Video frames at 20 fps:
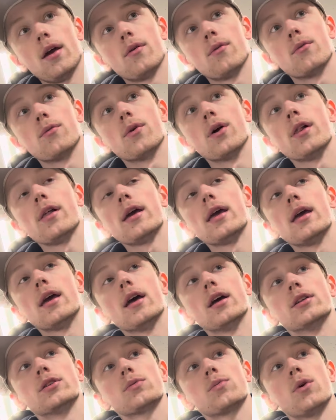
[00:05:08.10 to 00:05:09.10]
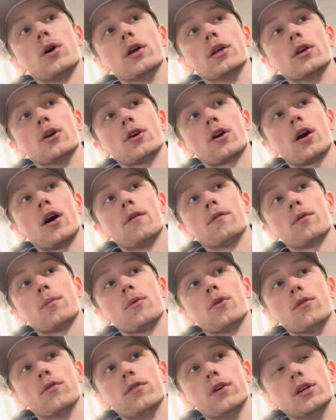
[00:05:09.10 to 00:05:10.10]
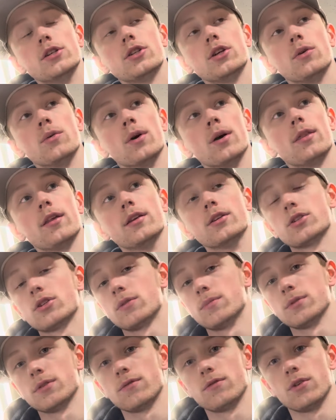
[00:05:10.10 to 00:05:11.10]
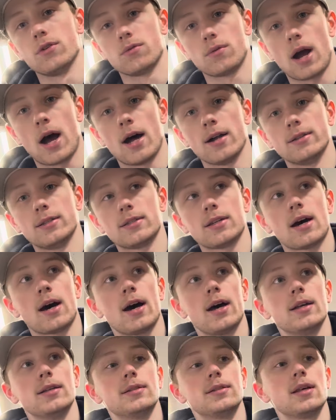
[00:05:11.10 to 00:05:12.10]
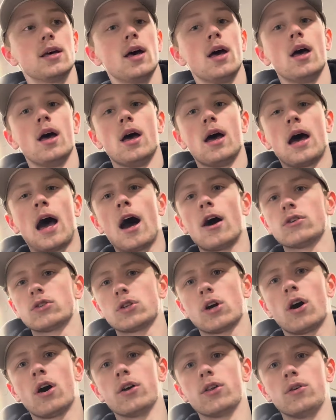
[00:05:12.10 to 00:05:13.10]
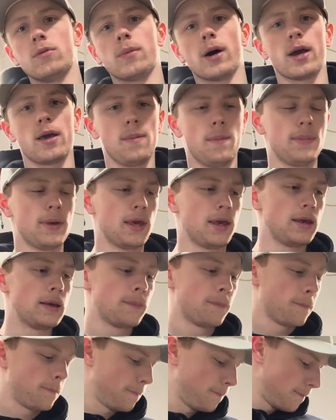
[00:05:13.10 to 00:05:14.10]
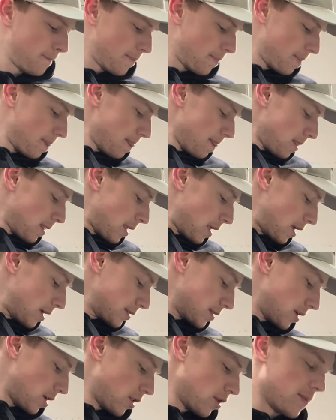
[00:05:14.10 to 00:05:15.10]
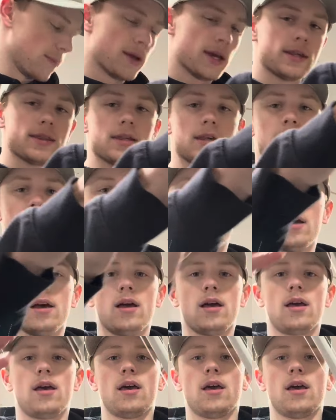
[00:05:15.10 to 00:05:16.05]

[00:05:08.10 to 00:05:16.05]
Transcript: Really, it's what you're comfortable fishing with in terms of your rod size. How tall you might be is another big thing.